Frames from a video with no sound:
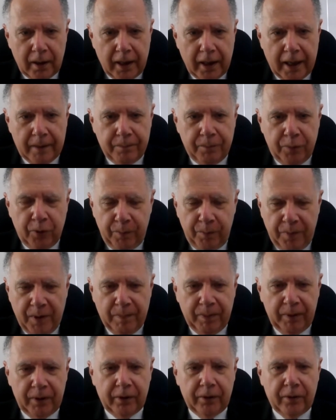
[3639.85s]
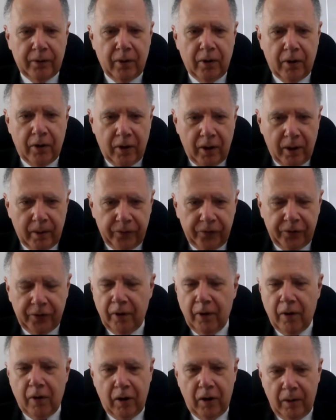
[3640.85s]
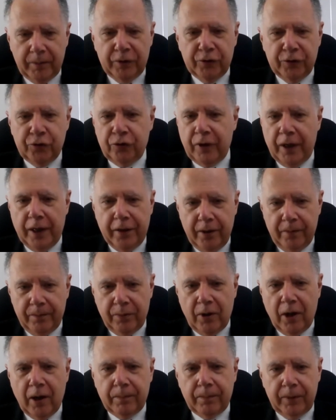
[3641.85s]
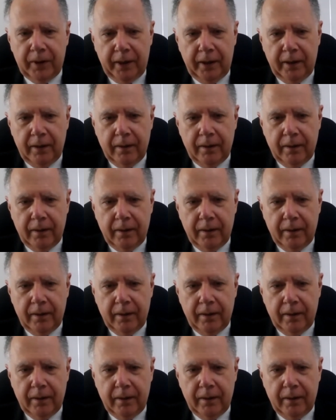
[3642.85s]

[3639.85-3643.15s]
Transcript: and put people under arms and arm and train them properly.